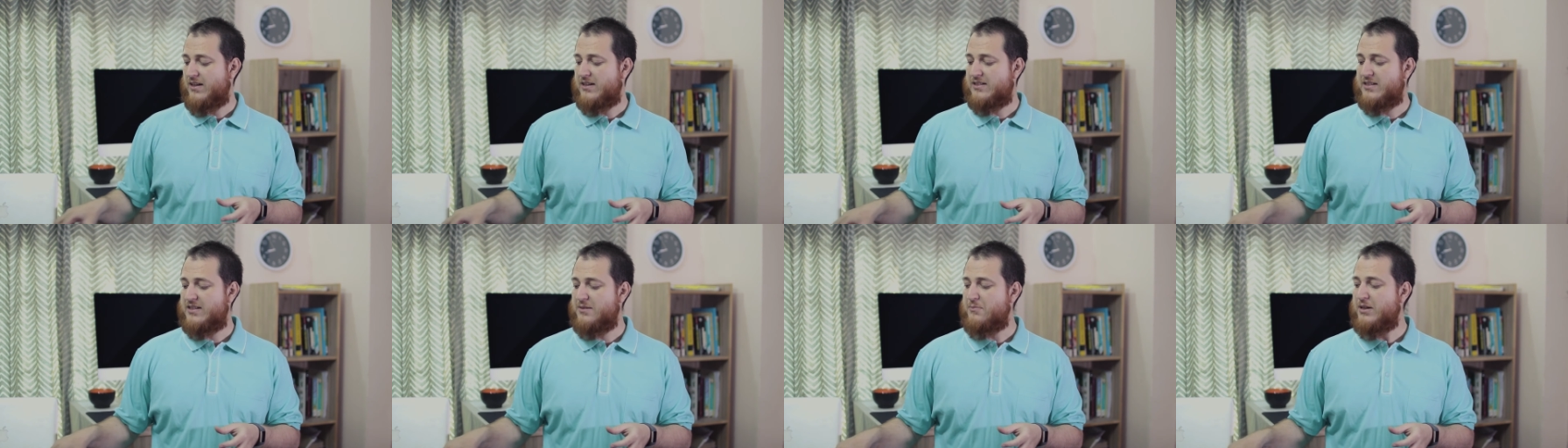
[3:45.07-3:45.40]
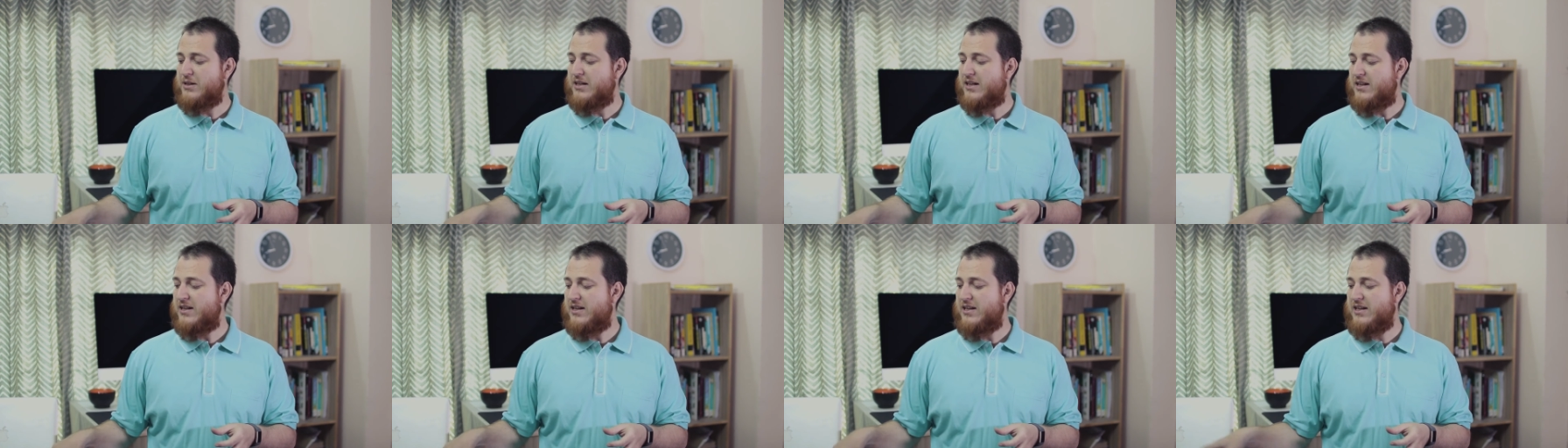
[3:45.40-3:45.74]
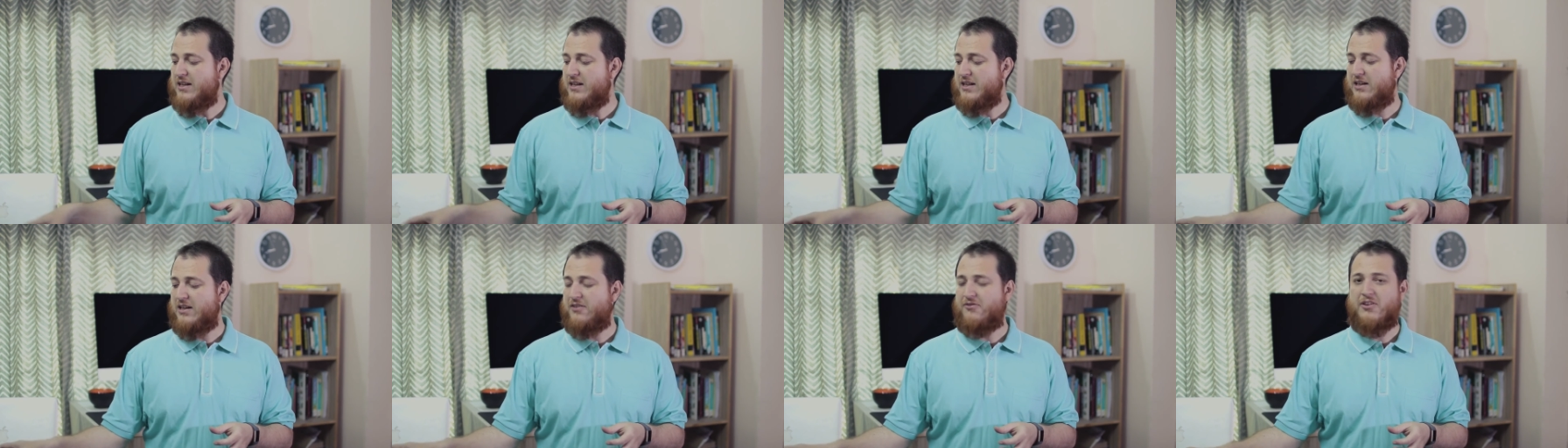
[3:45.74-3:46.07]

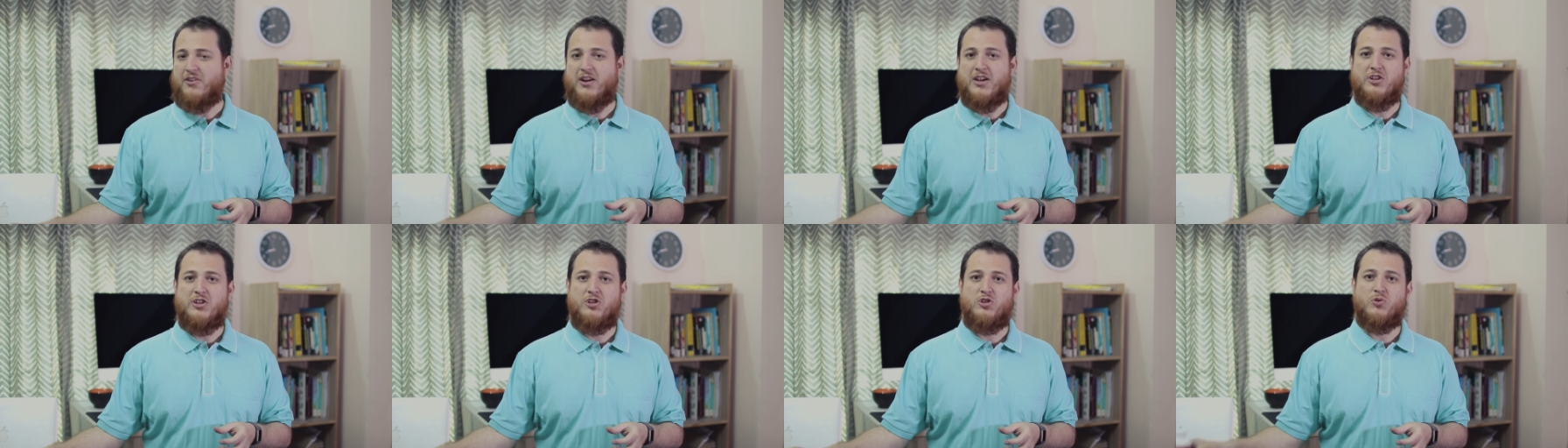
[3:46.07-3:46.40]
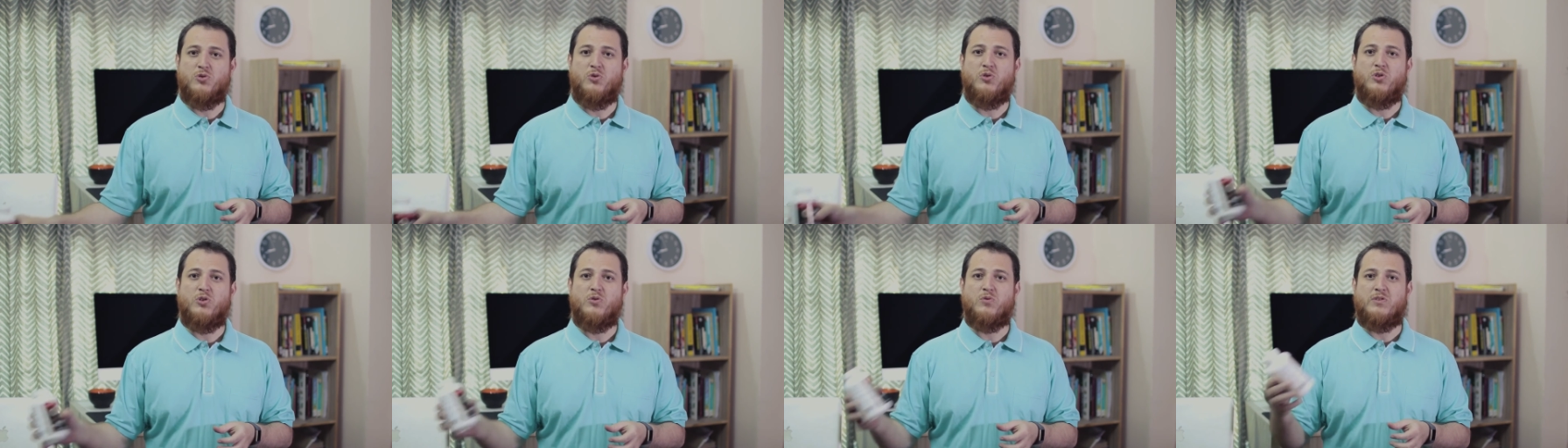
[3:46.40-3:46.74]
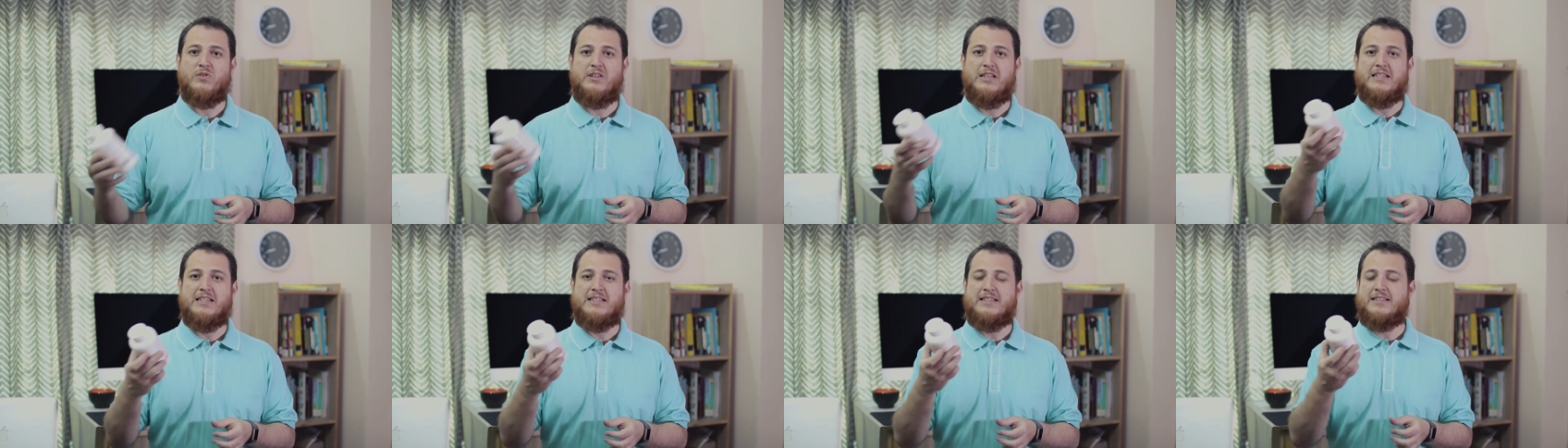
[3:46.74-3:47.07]
Similarly, if I show you
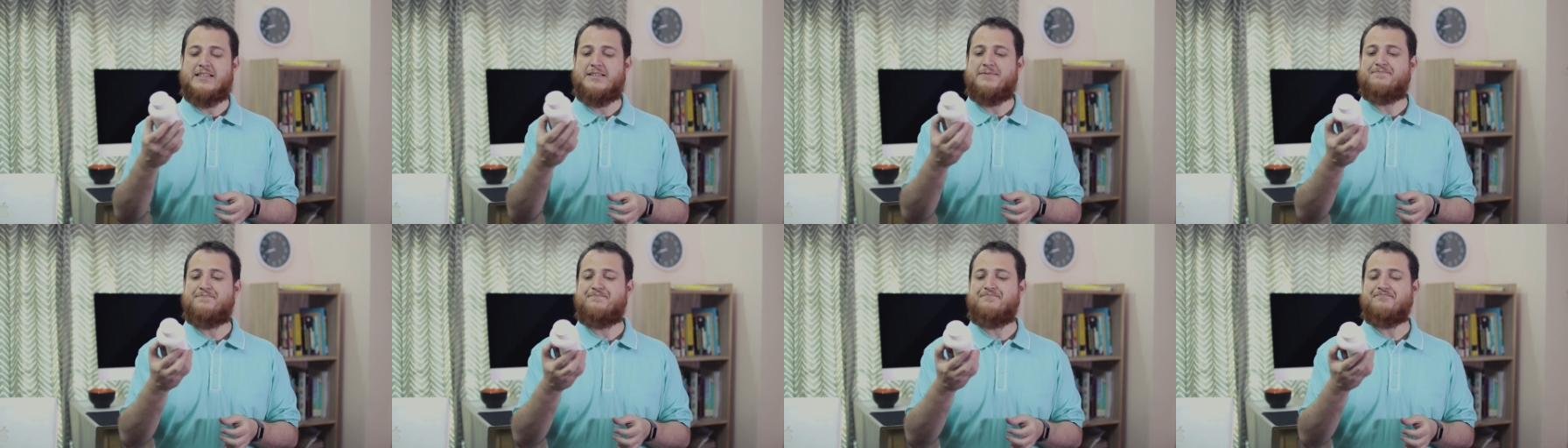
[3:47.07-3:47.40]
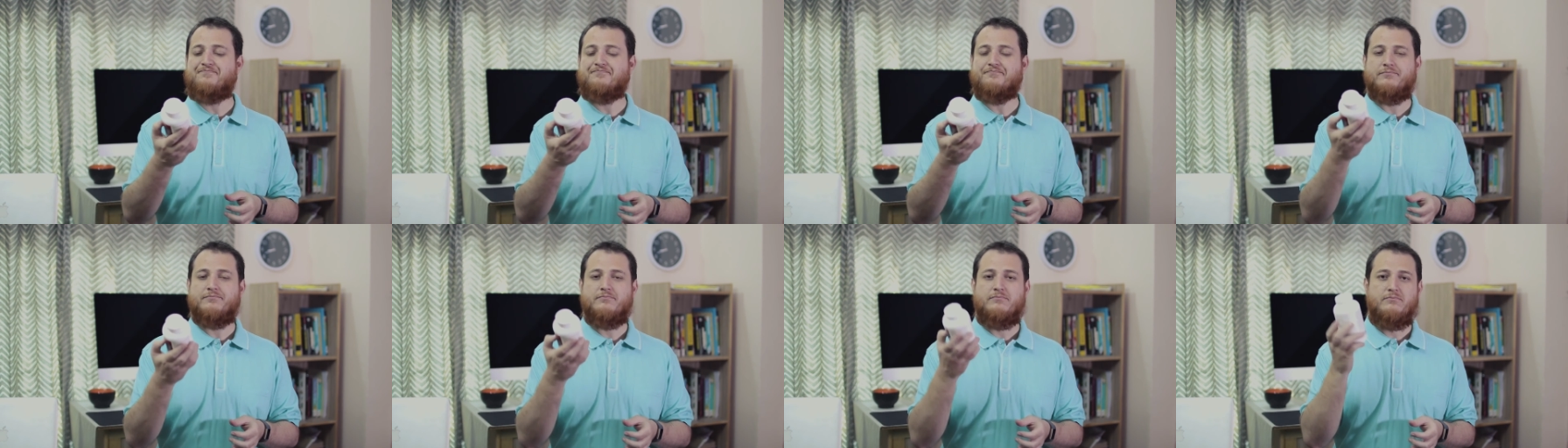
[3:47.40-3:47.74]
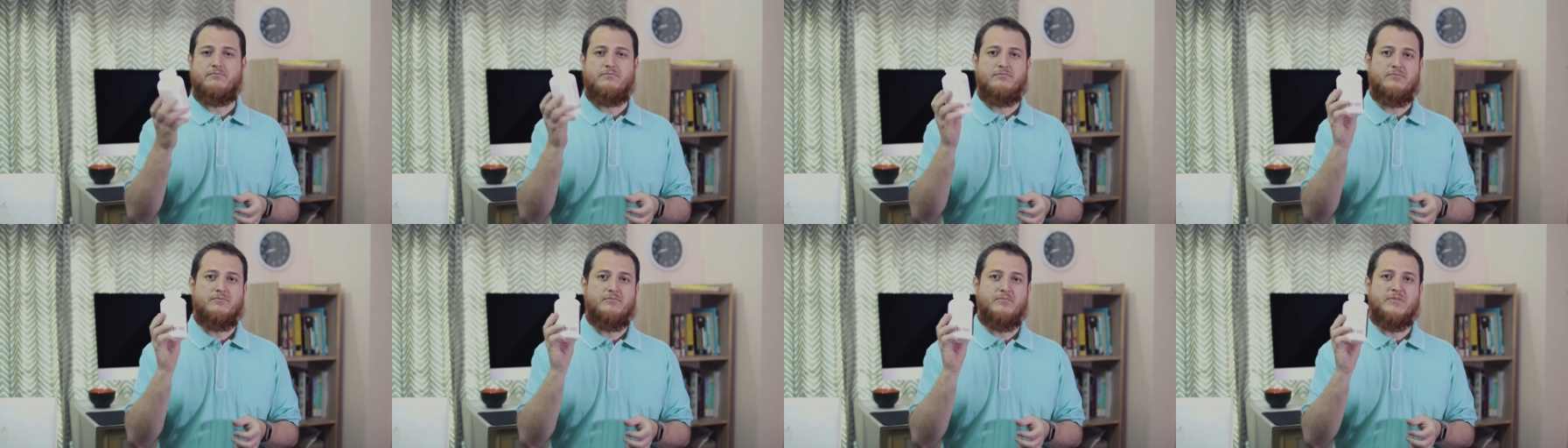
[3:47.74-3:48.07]
this
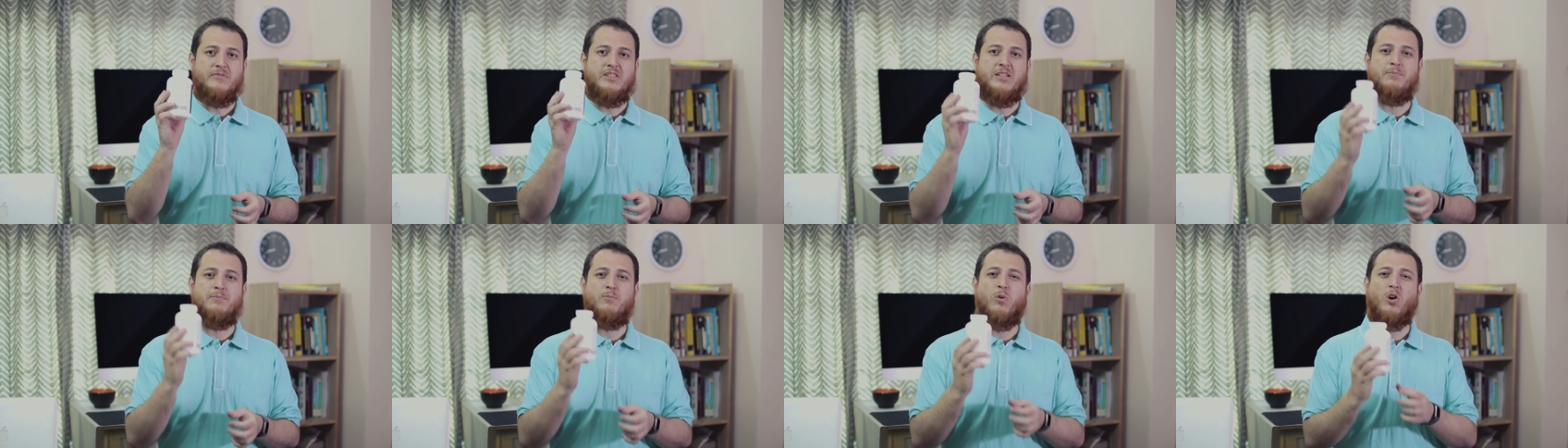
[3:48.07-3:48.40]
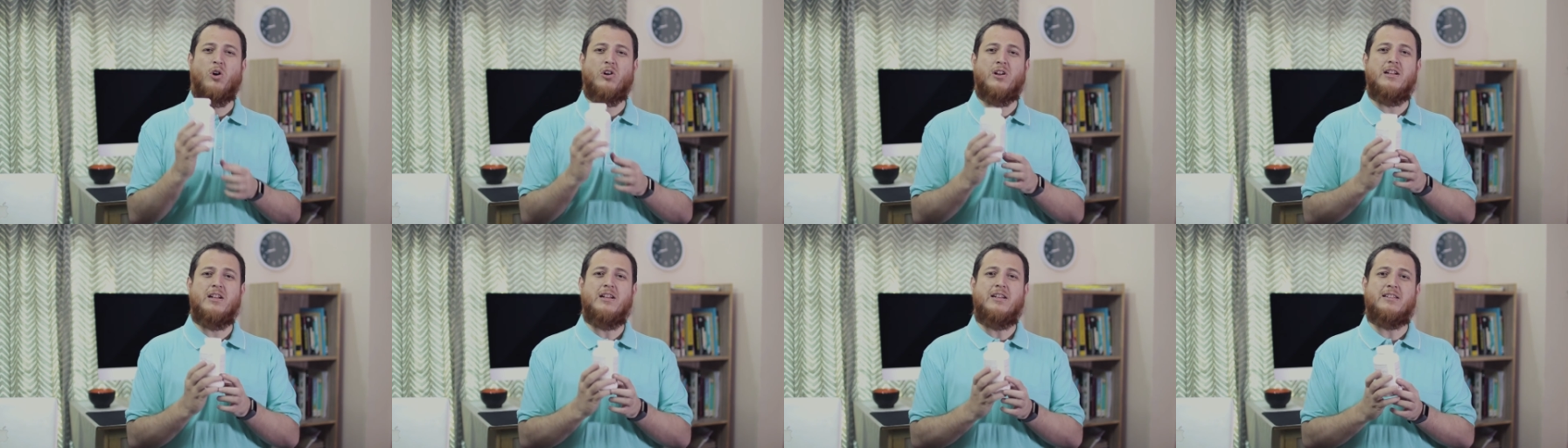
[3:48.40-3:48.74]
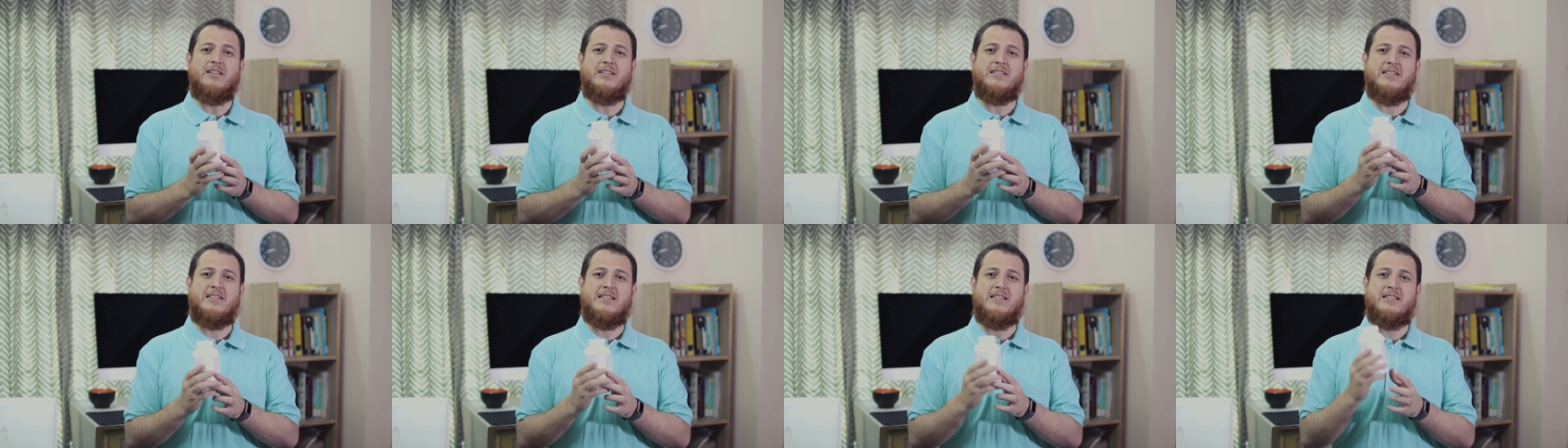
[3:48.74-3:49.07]
bottle,
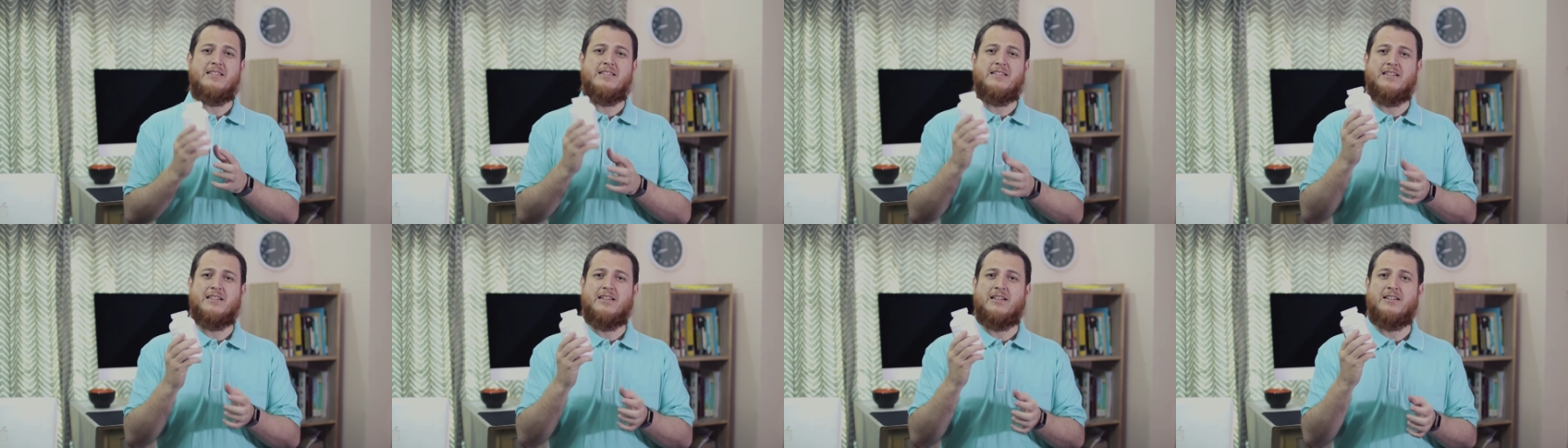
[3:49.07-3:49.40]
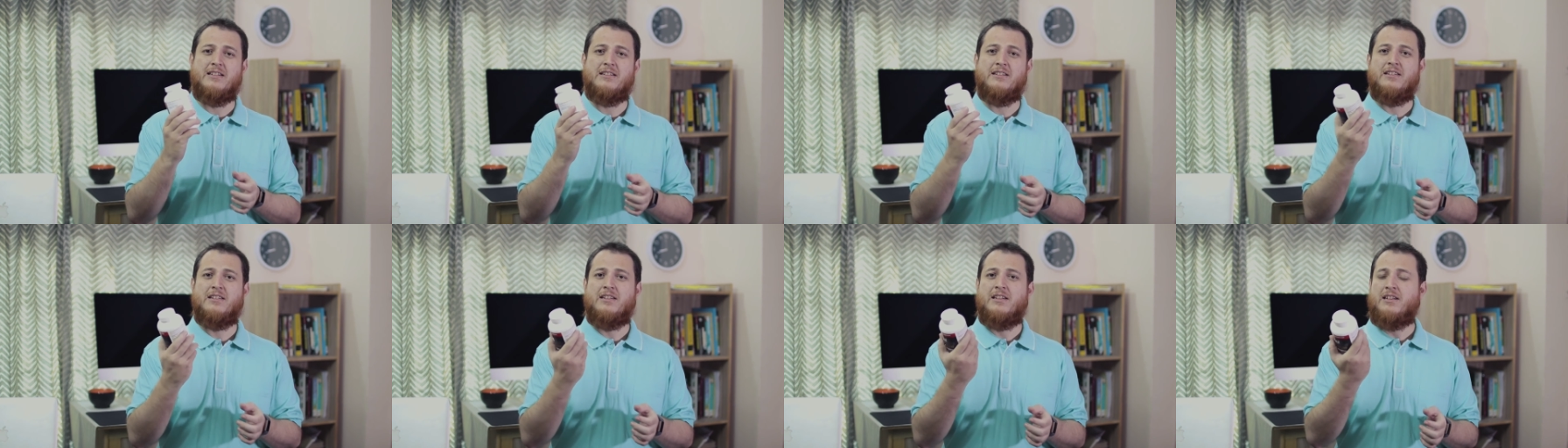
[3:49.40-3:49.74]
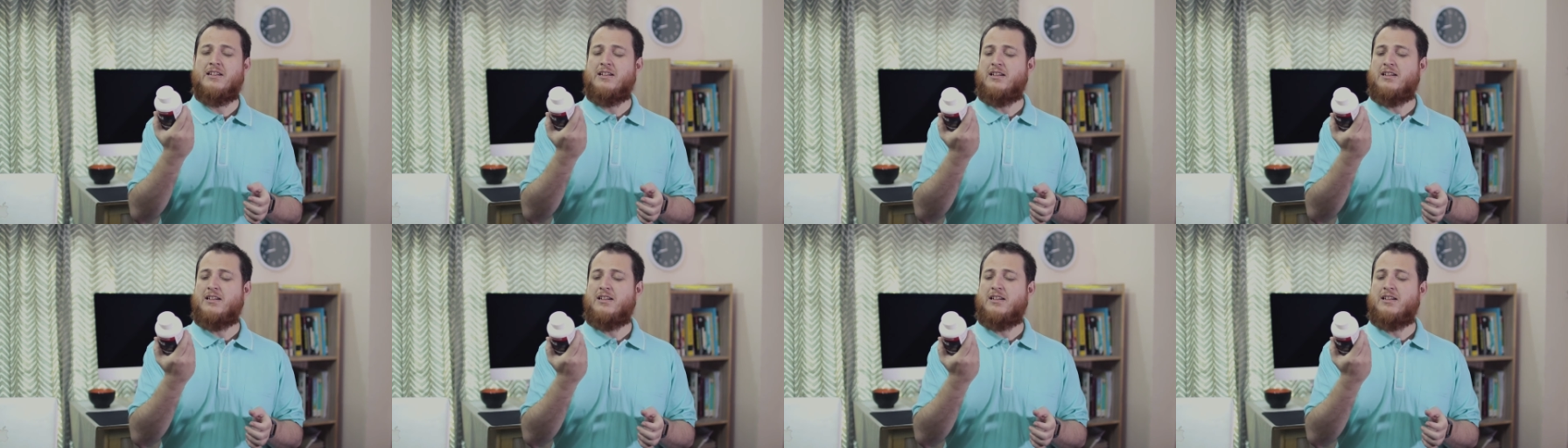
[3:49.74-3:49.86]
this is a